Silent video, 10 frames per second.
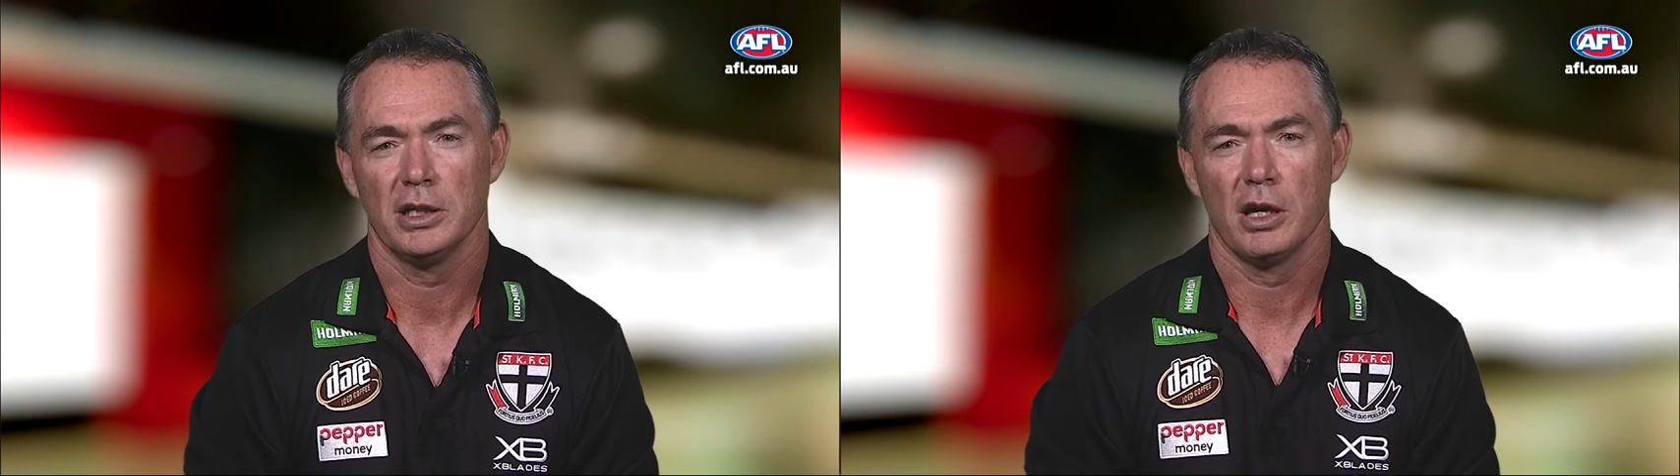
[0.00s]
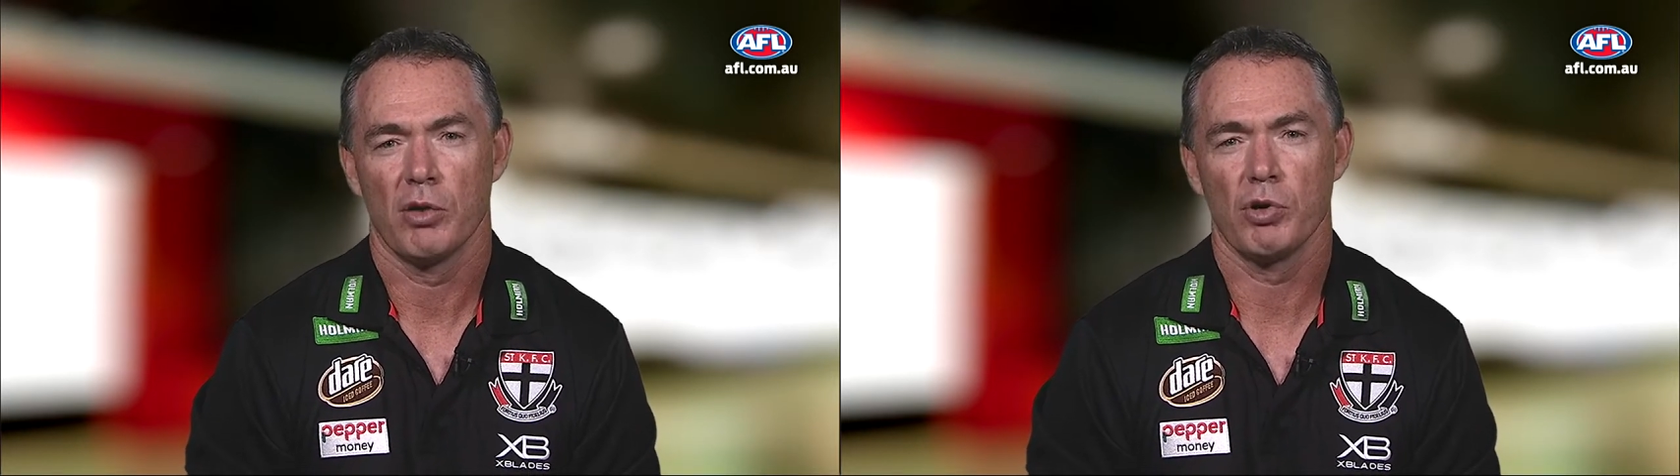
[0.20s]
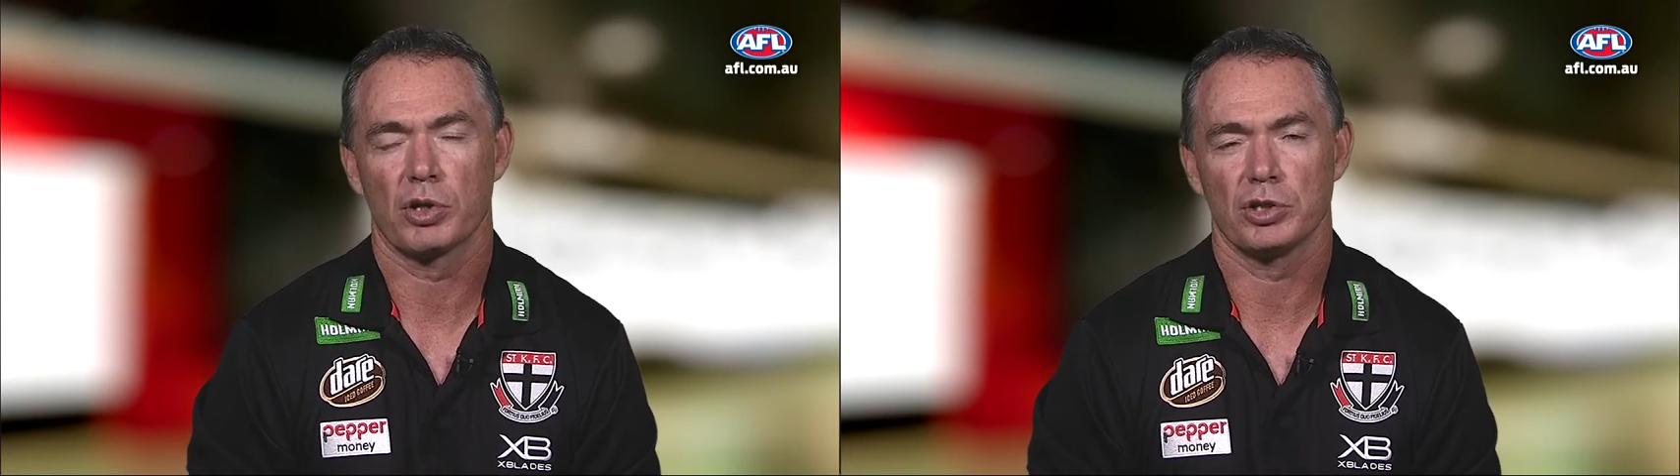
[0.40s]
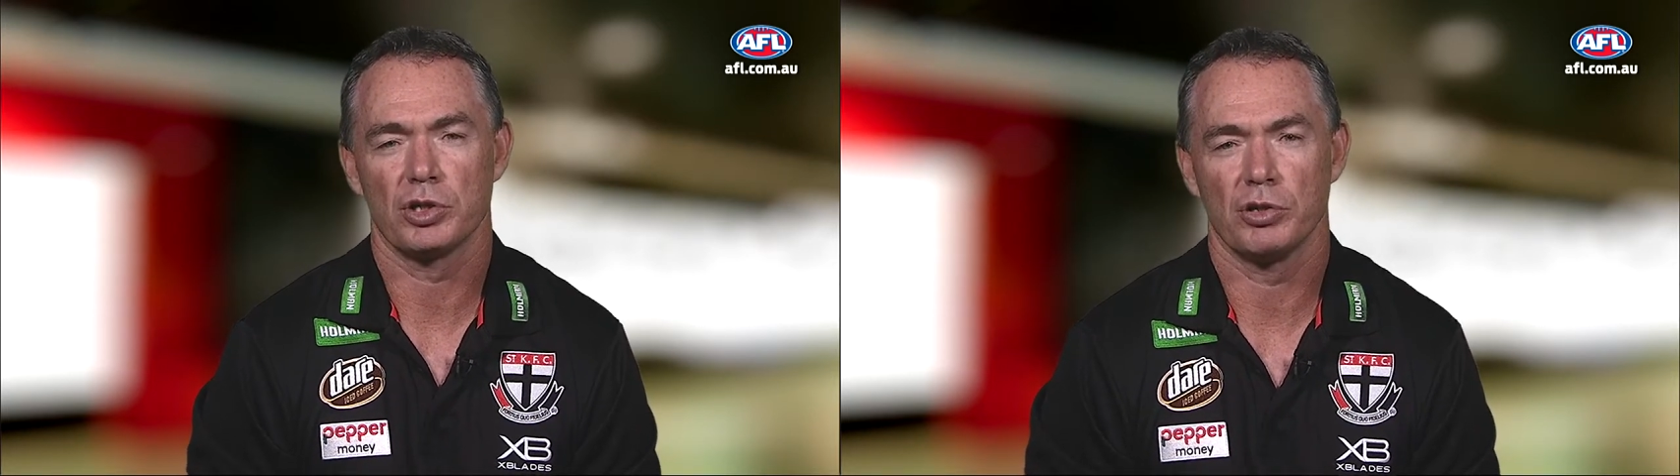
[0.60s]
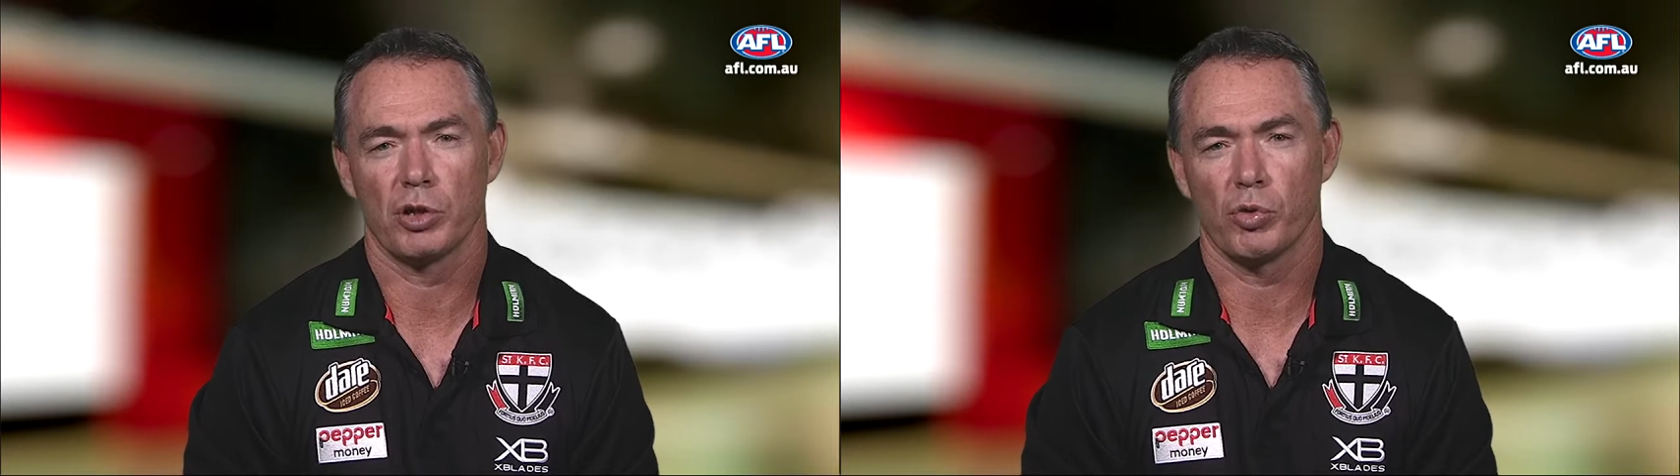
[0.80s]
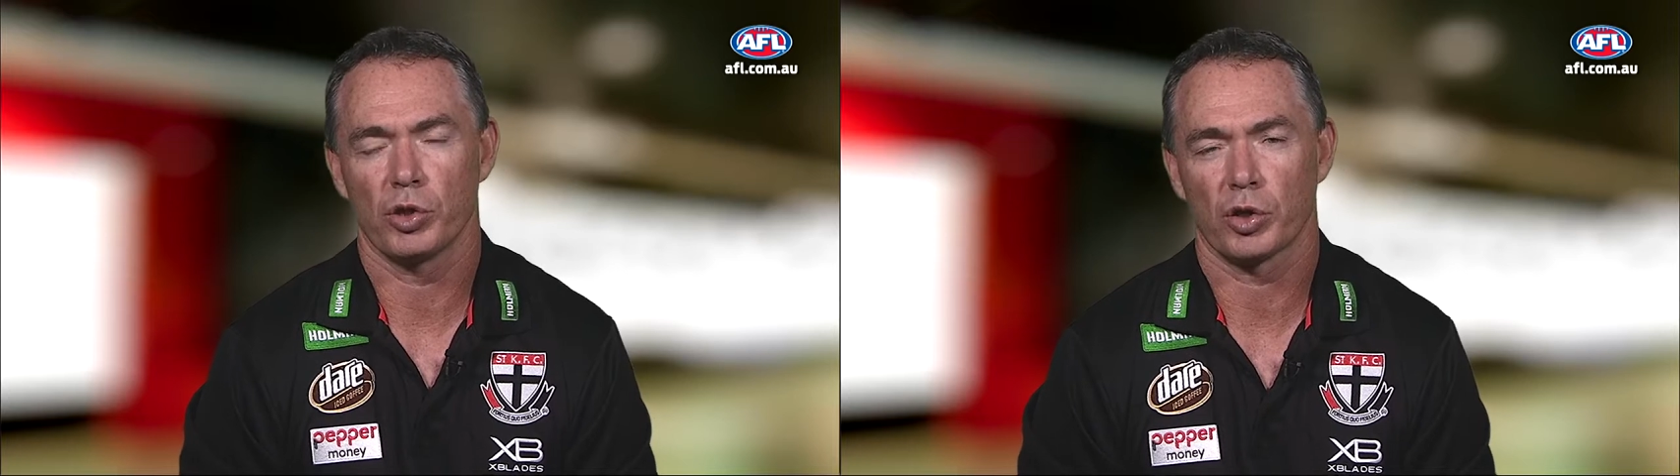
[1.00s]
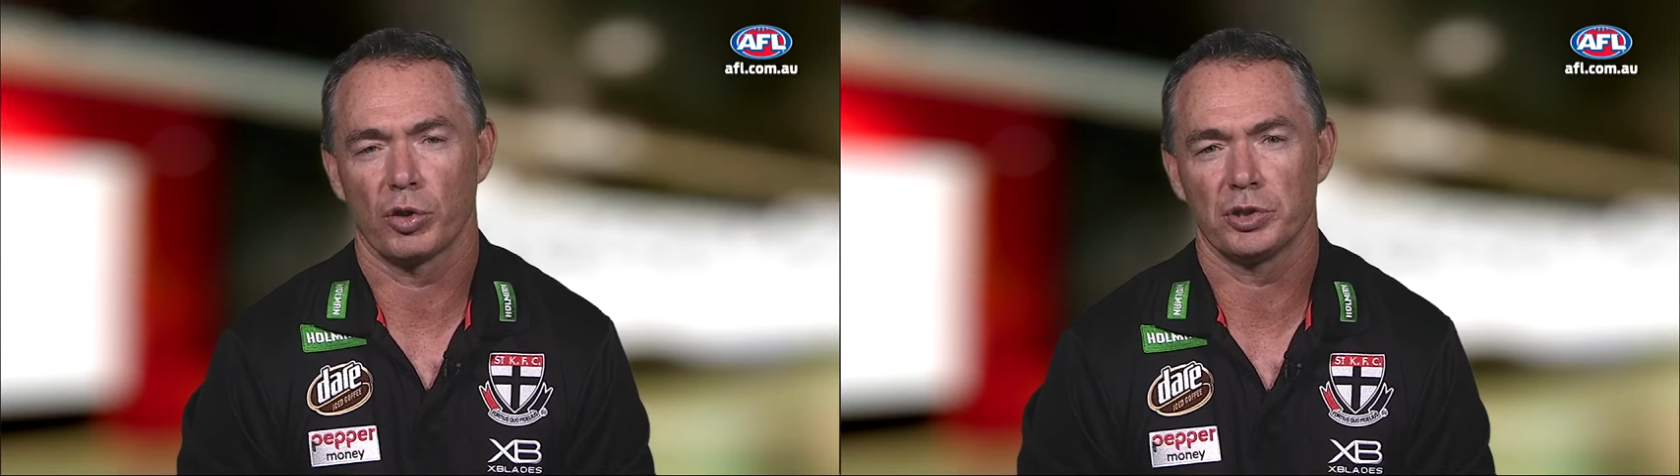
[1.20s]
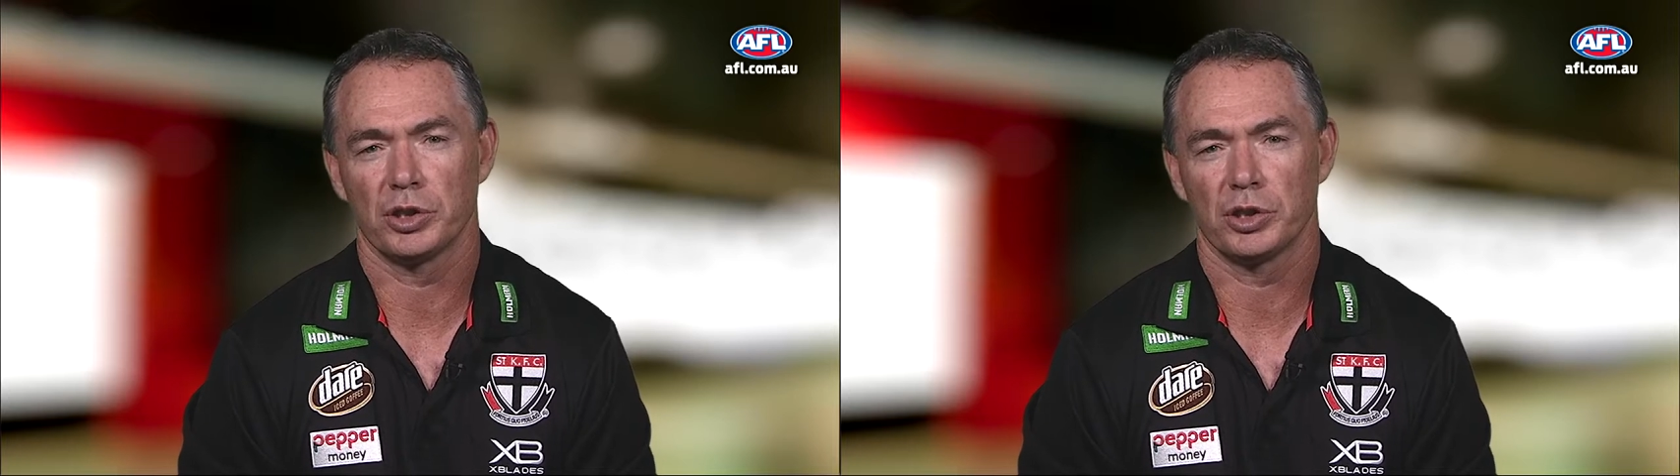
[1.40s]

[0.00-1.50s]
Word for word: We'll continue to work on